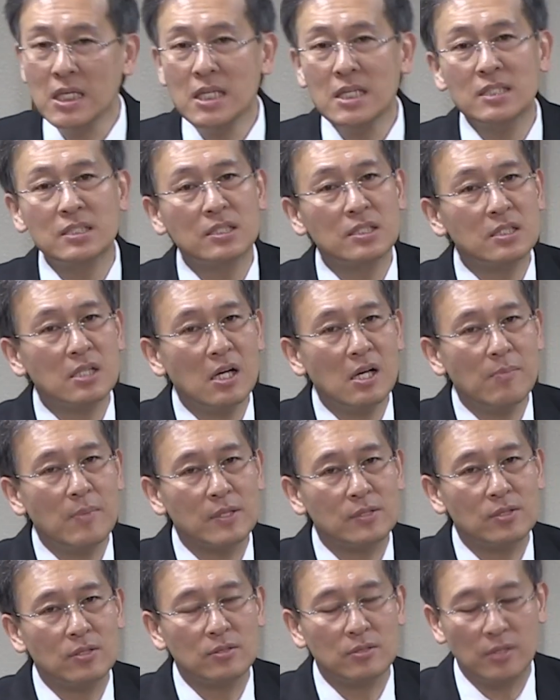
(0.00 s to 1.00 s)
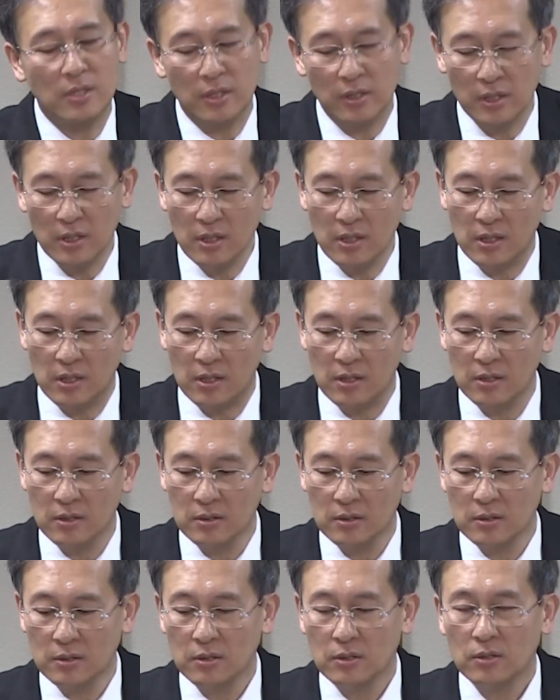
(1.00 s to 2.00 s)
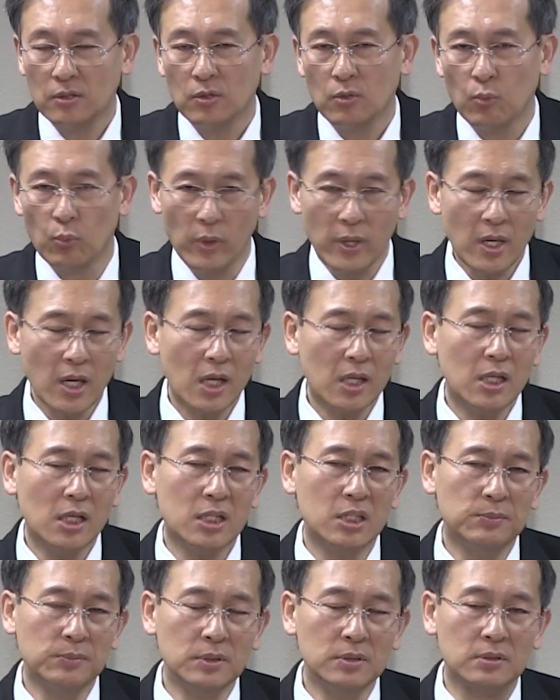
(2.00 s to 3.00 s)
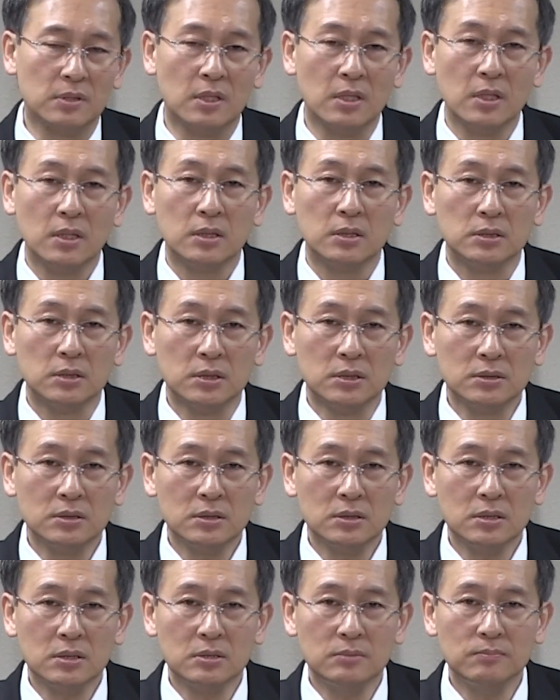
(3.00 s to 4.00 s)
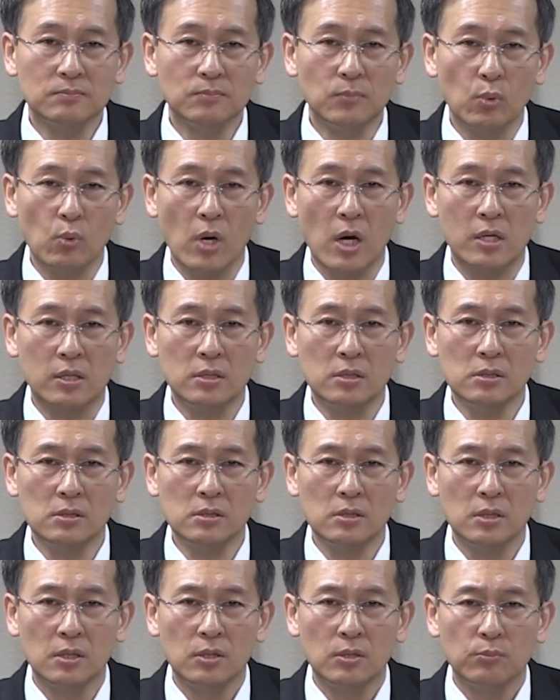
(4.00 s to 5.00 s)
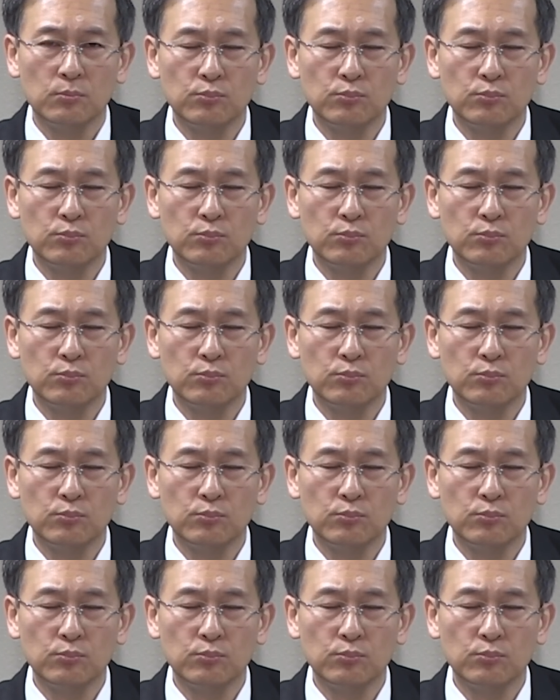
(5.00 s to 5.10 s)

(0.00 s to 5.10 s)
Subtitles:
silver, and gold when they went out into the desert, the wilderness?